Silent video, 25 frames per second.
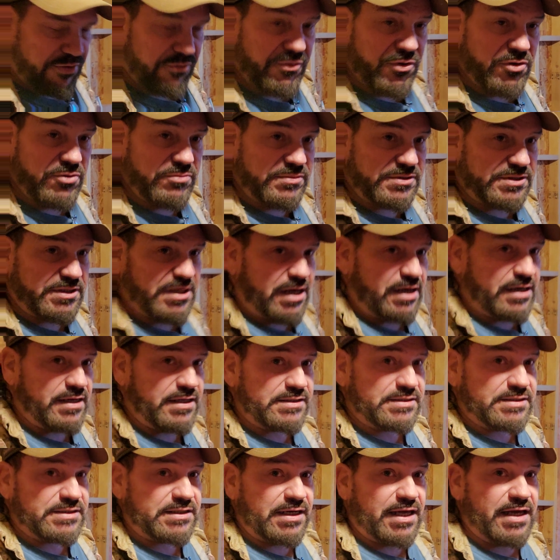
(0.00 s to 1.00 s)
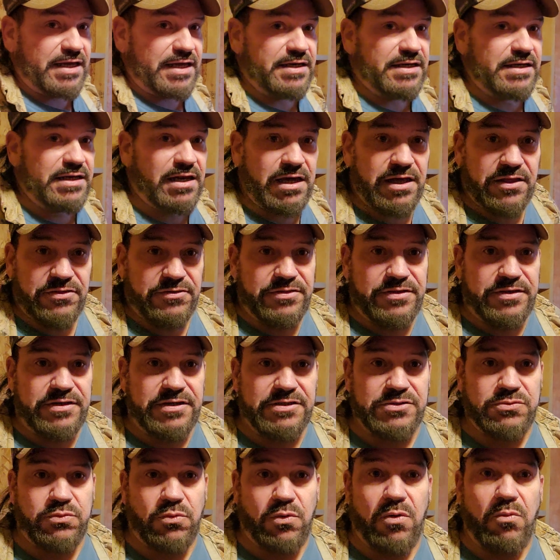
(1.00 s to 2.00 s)
and the room's not insulated other than
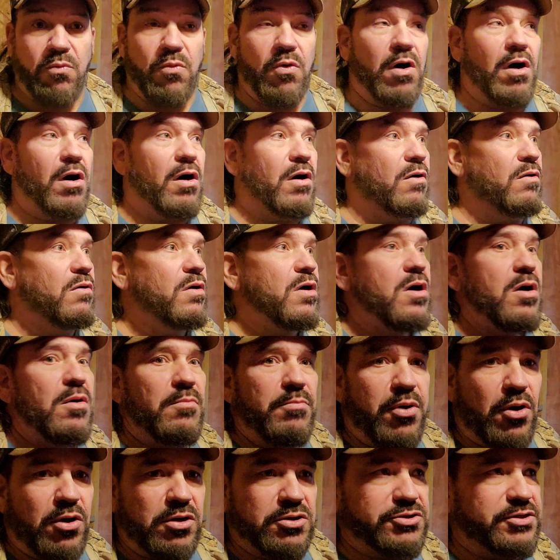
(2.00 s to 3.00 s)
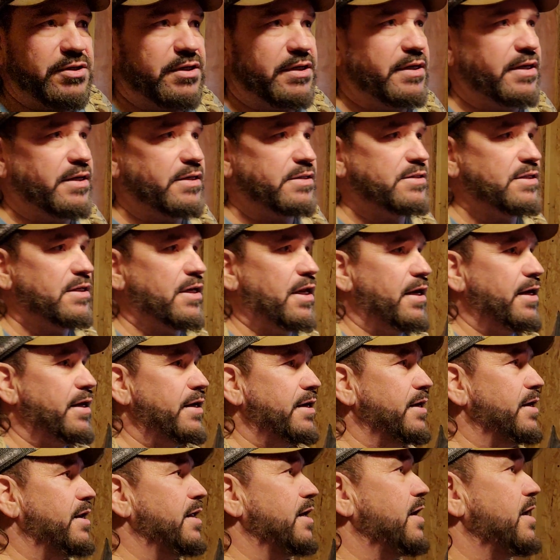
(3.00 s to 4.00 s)
this one wall, partially
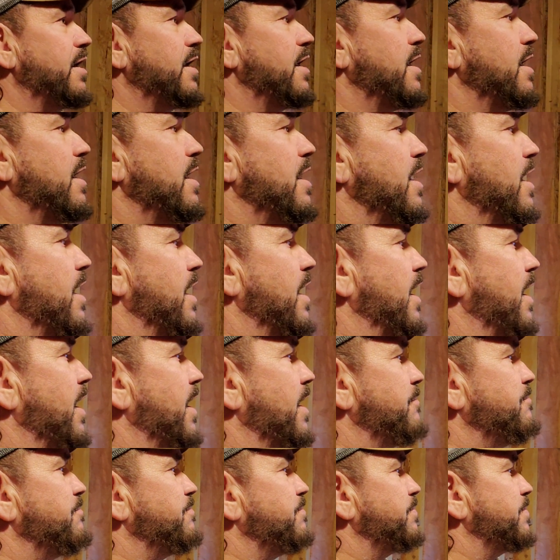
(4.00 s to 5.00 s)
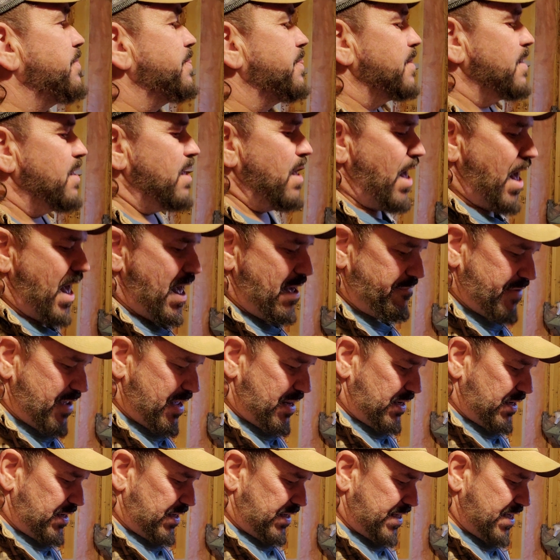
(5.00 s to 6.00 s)
insulated. Um, I've
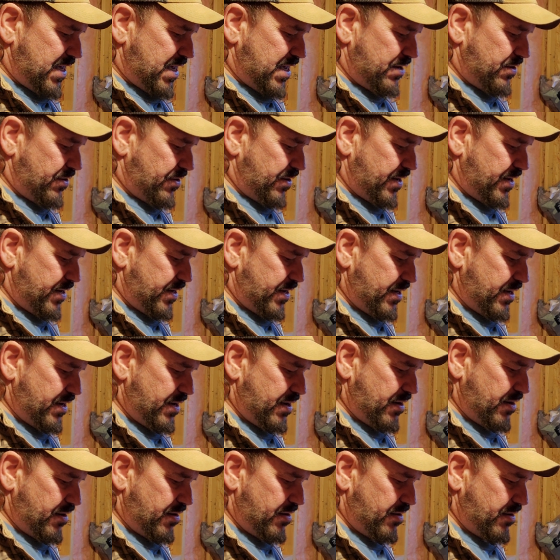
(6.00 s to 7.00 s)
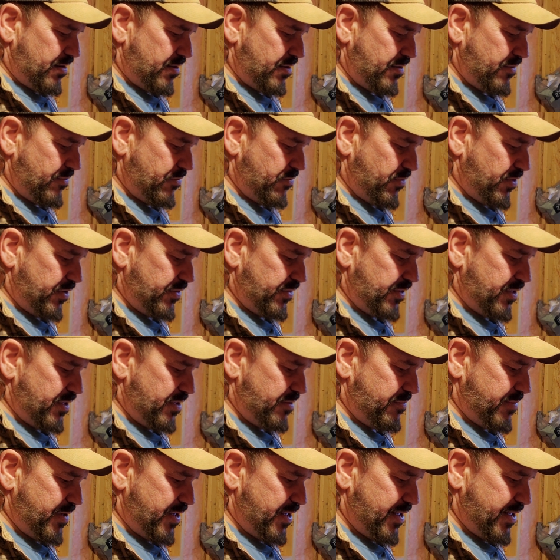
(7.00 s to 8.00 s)
got a little heater in here, one of
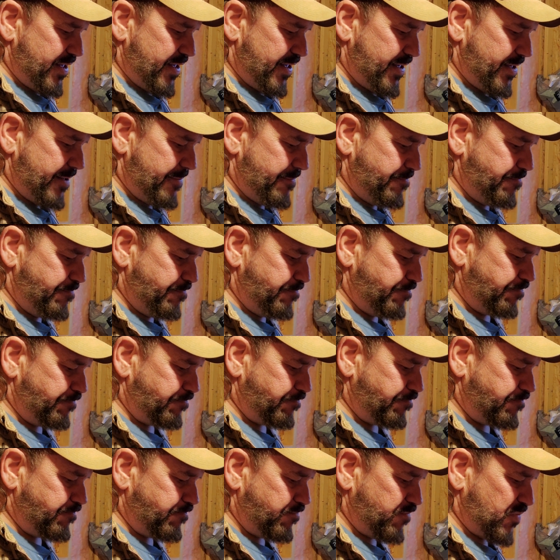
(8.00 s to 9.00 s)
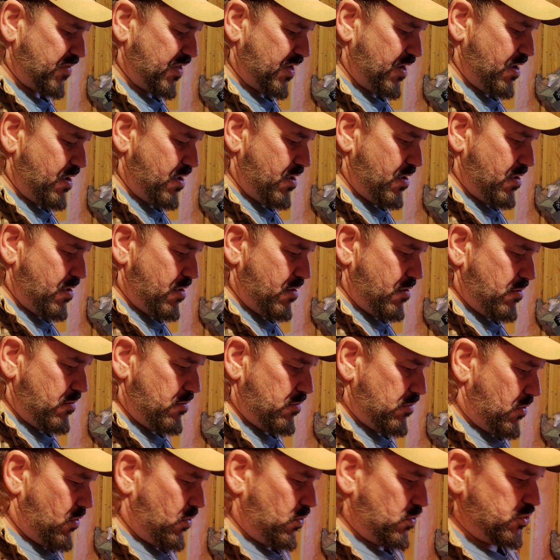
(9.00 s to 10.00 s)
them um,
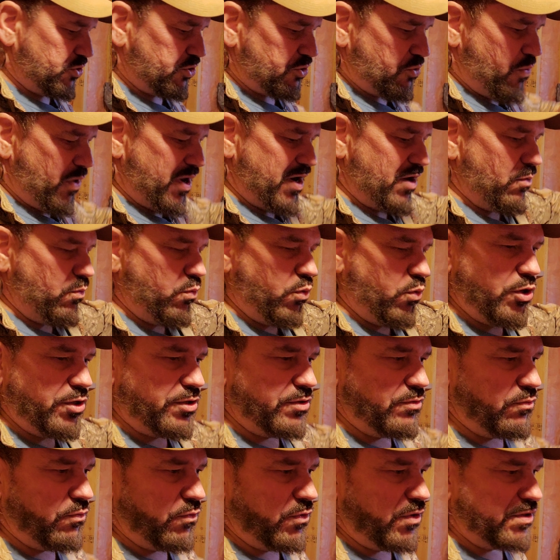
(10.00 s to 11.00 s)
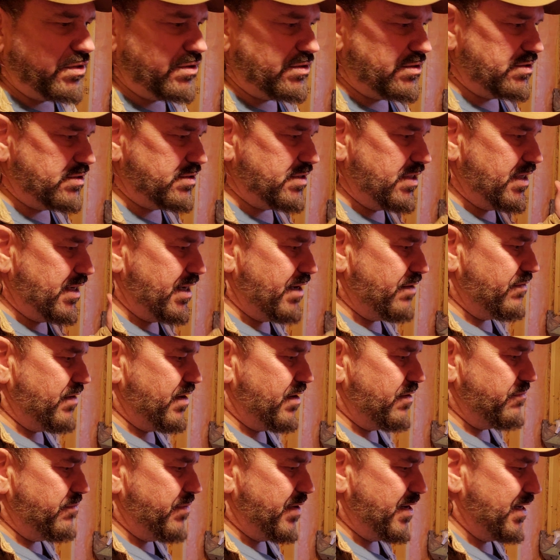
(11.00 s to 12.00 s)
old square wooden ones that
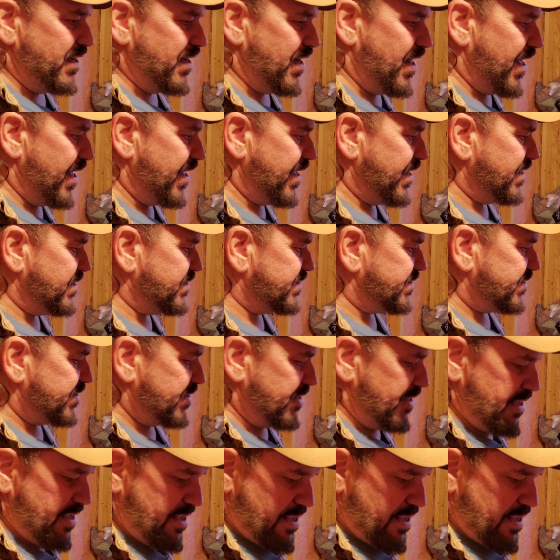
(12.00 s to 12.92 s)
everybody likes.